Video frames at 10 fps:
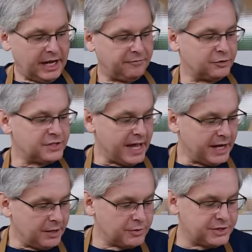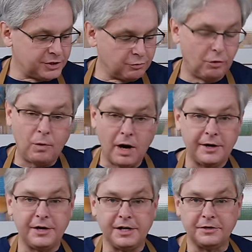if there's any residual
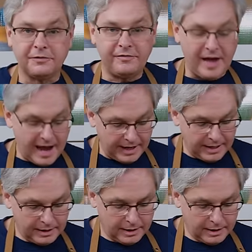water in your fat